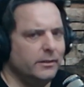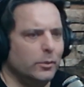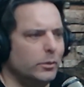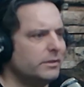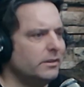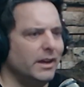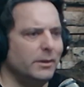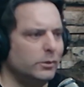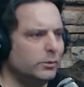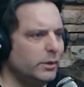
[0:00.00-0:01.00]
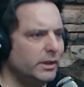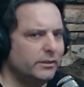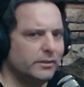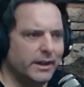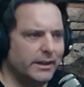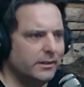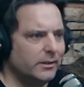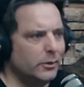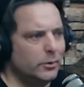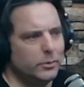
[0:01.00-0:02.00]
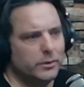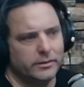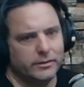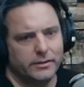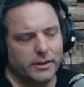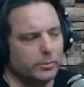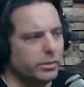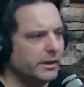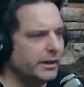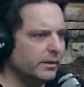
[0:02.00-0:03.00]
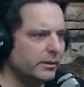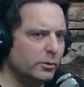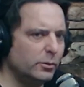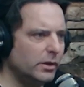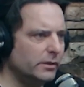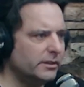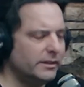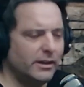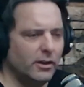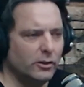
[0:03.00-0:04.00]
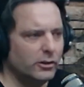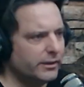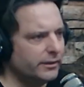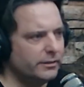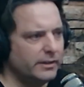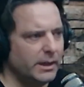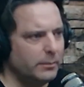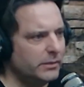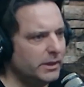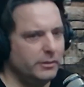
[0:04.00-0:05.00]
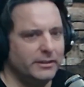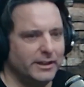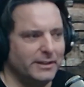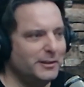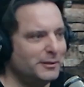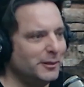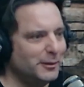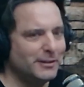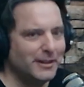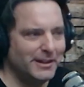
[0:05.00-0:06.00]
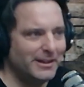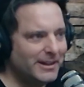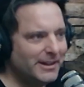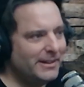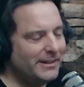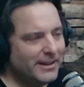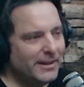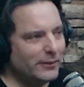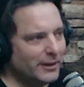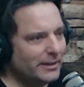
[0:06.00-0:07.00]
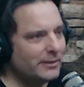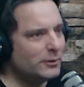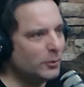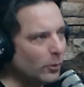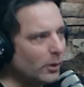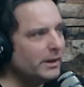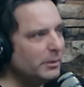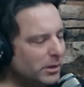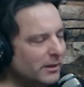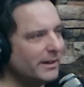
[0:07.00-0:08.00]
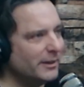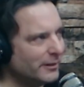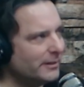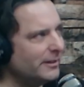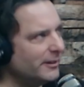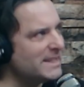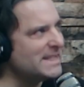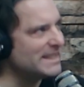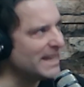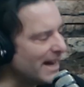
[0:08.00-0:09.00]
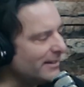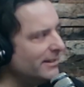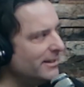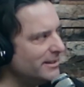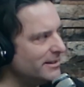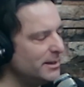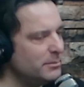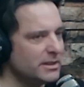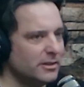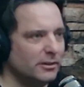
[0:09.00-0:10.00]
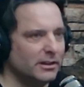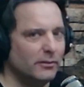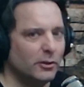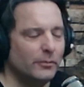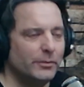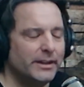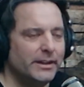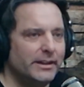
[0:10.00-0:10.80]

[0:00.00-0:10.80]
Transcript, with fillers: I didn't know which line was which. I didn't know who was the star player and who wasn't. They all looked the same. I was like, this looks like they have like 20 players that are exactly the same skill level.